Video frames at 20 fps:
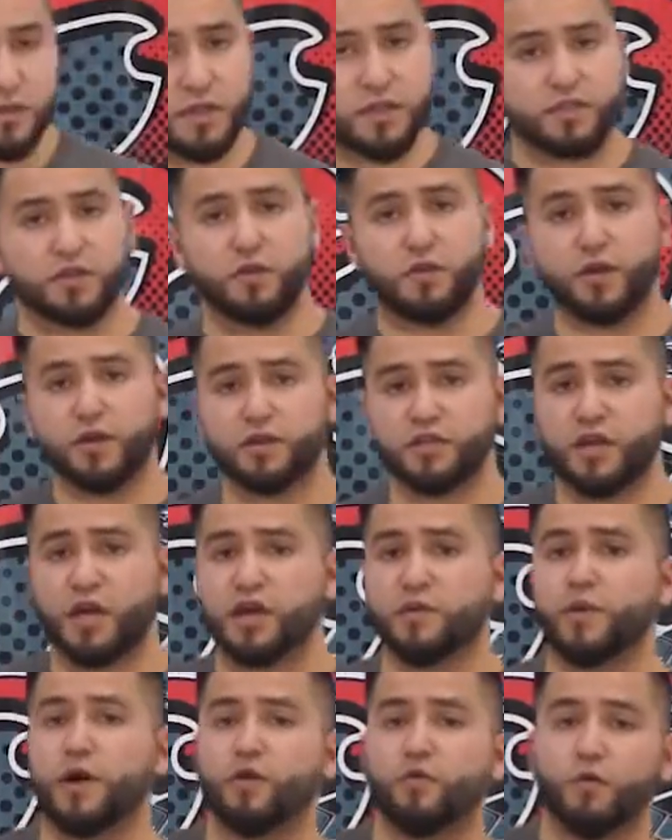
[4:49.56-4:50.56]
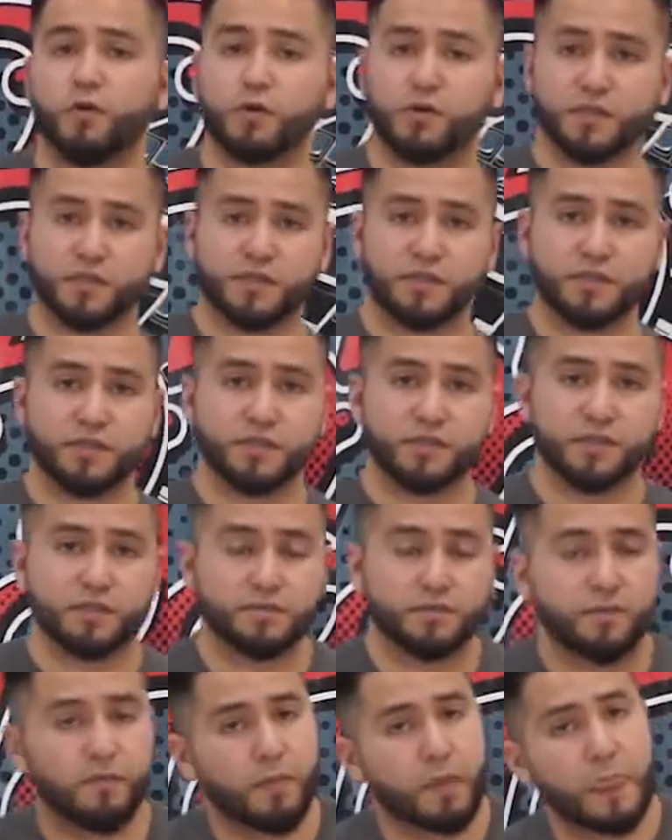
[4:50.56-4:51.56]
So let's go ahead and talk about warranty.
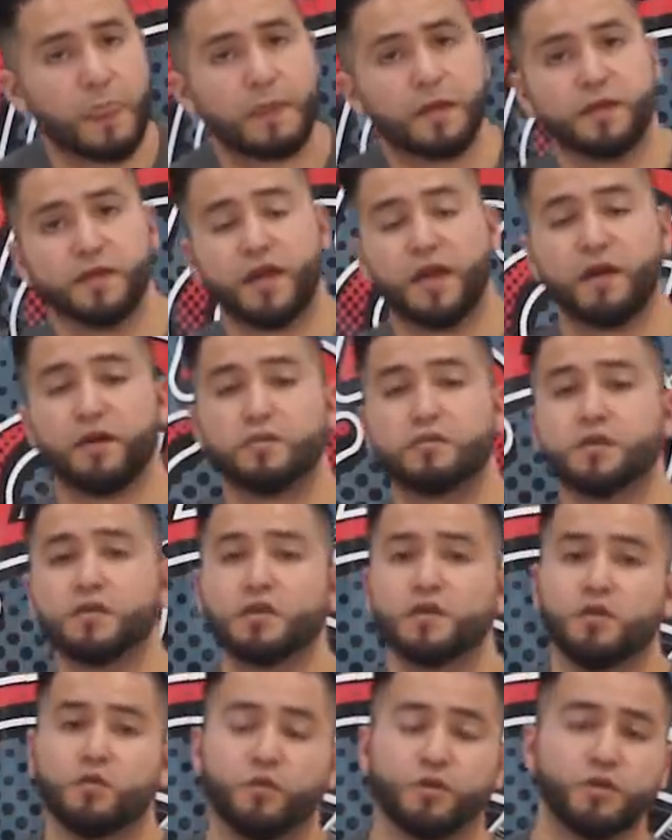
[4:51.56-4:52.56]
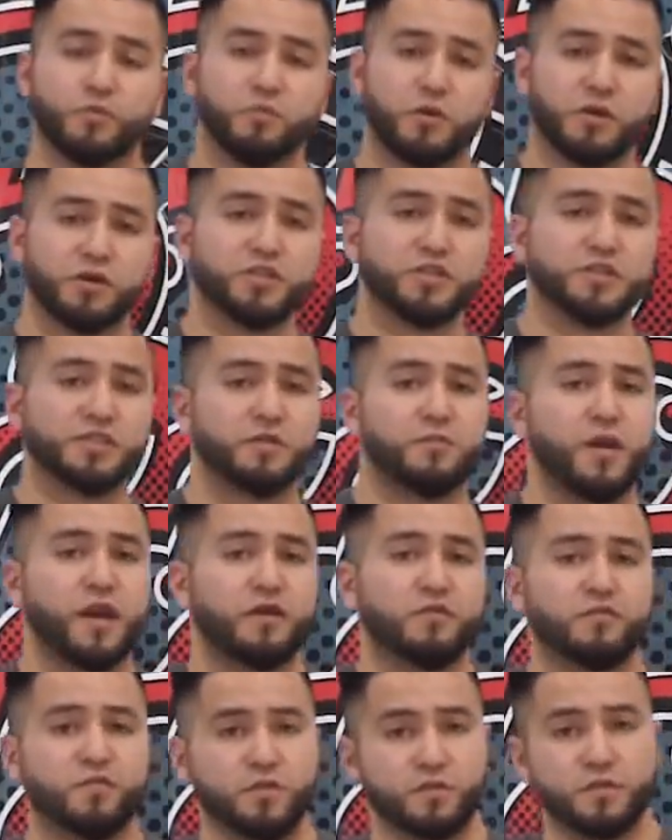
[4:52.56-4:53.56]
Now, when you purchase the
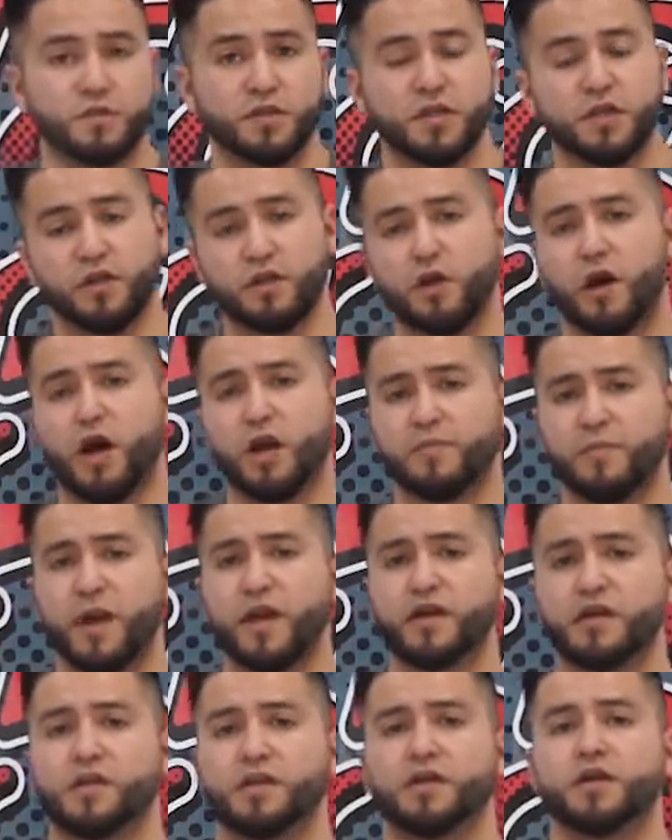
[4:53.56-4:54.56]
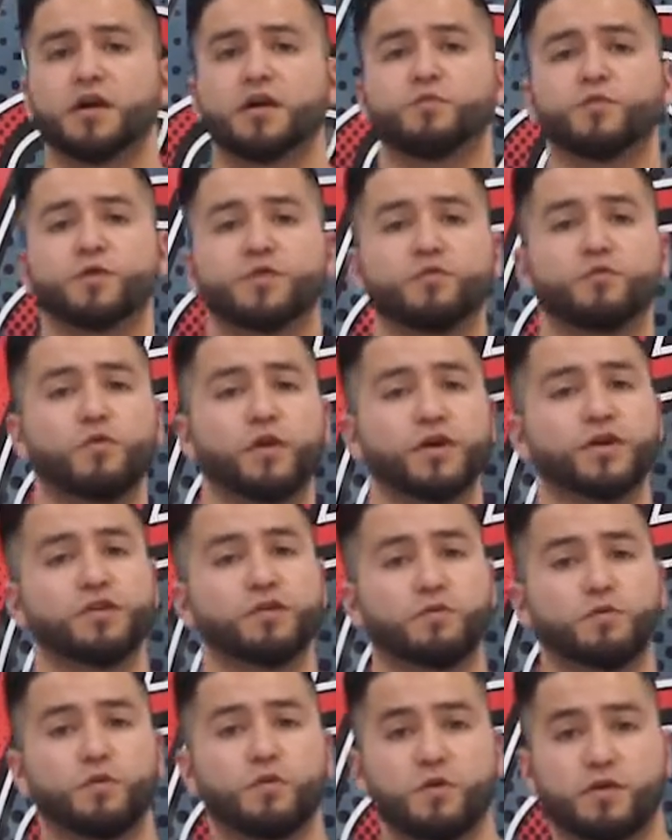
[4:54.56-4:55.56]
manifold, it'll automatically come with a
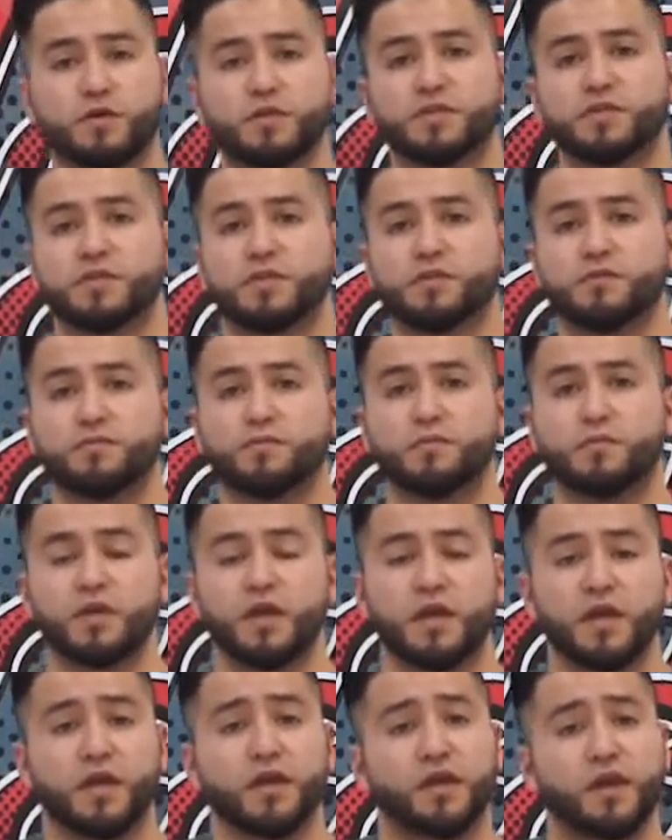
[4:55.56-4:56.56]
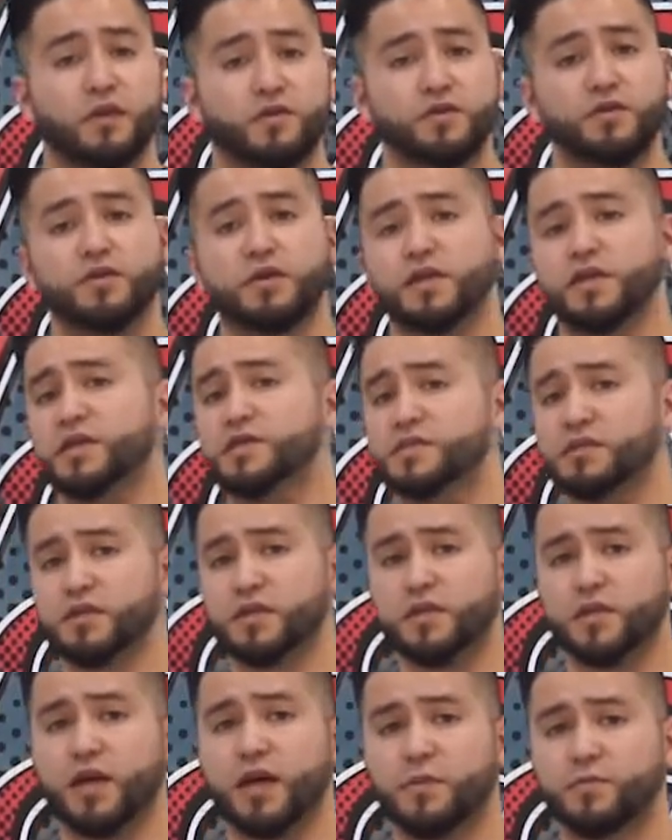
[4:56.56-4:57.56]
1-year warranty. Now you can
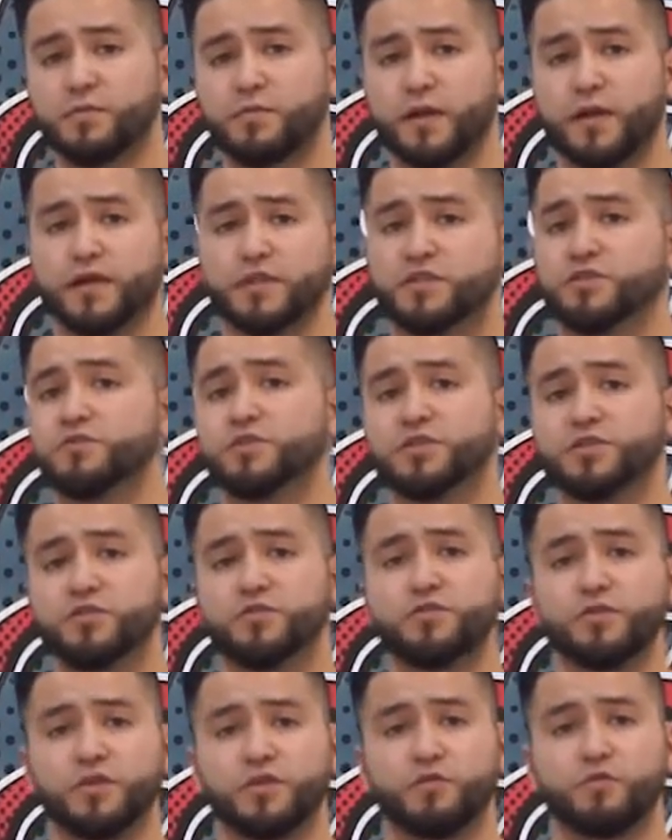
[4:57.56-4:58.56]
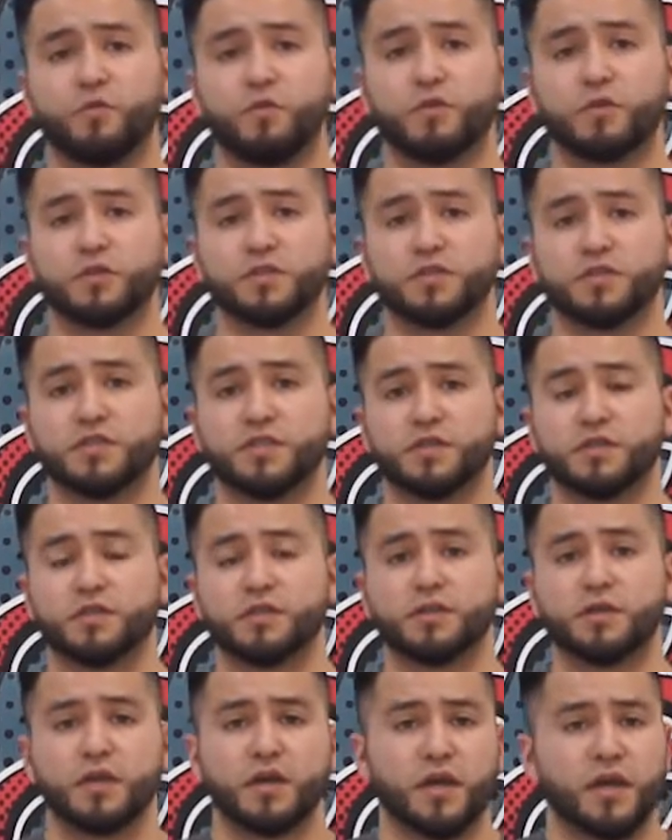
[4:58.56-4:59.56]
easily upgrade to a 2-year warranty.
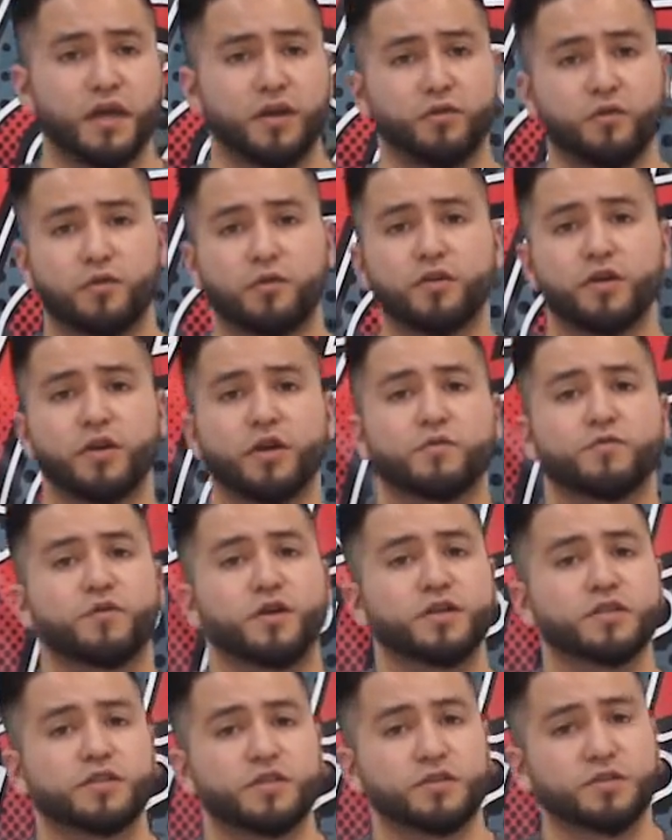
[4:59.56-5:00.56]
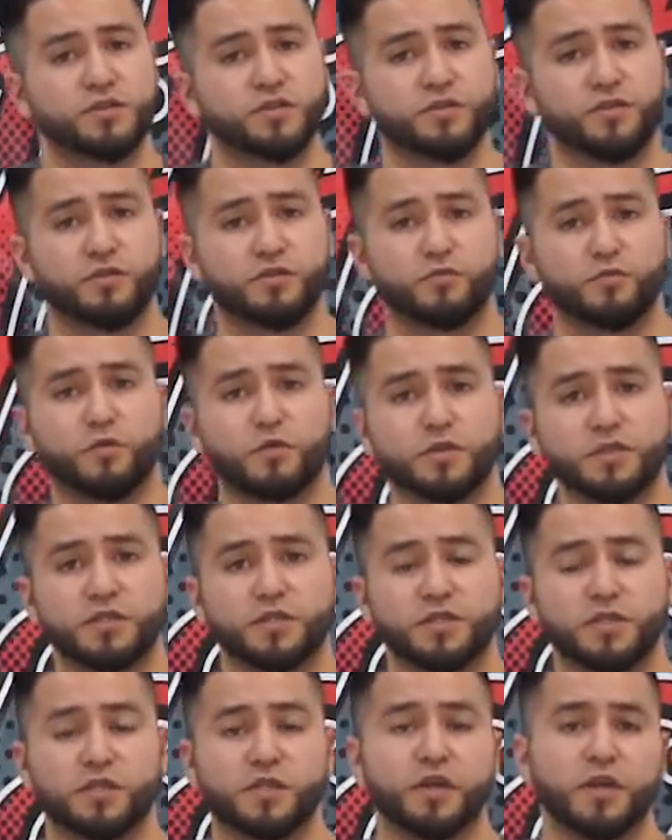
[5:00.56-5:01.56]
In order to upgrade to the 2-year
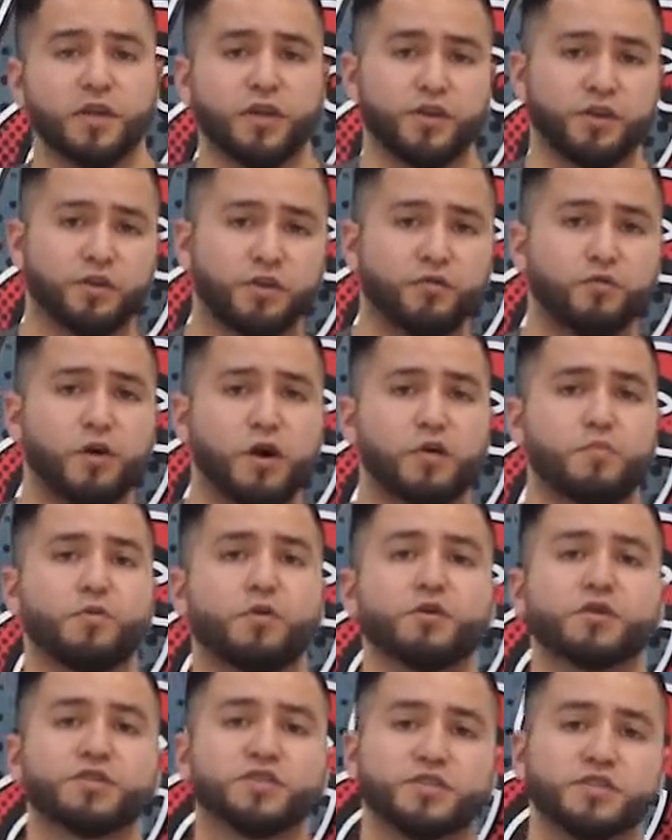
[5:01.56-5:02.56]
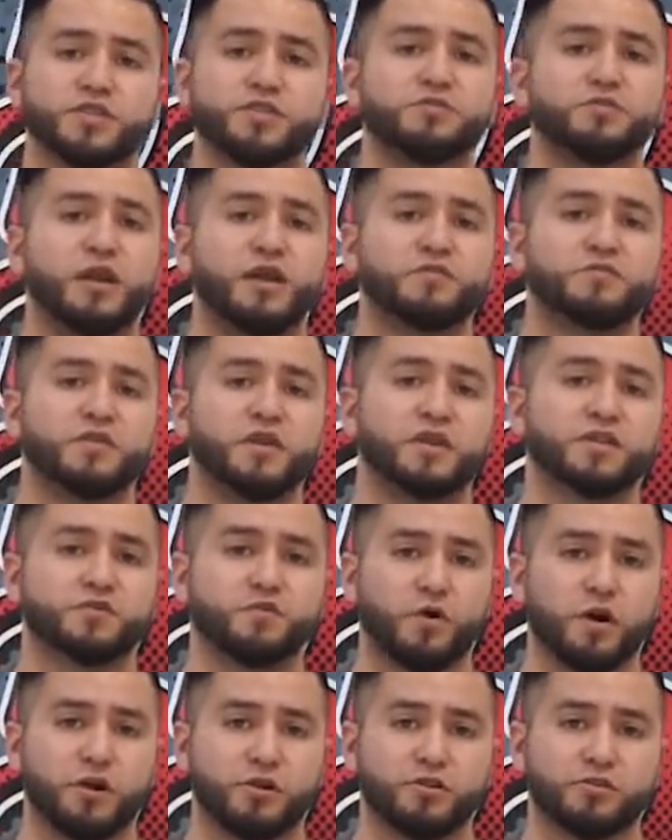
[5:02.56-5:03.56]
warranty, you're going to want to purchase 2
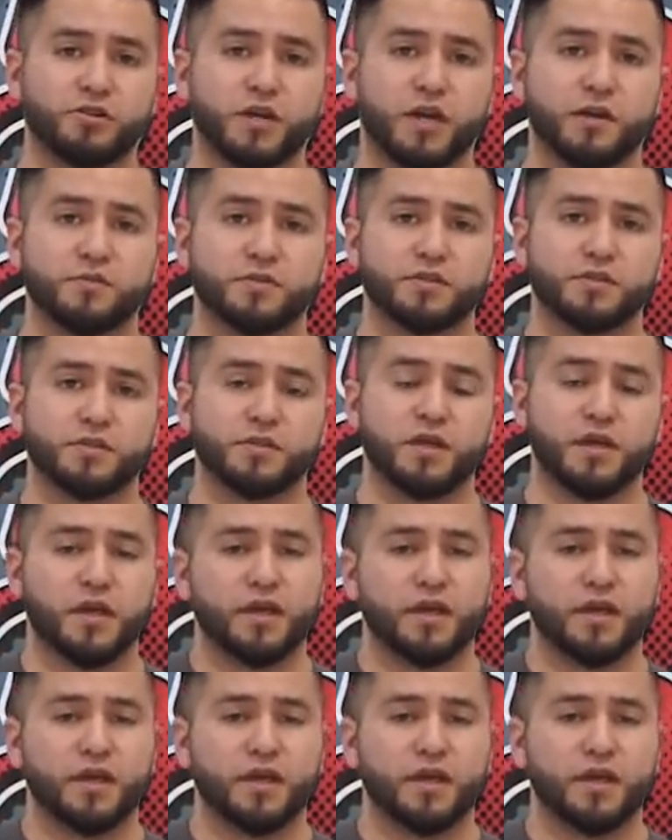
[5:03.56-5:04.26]
ABS water traps.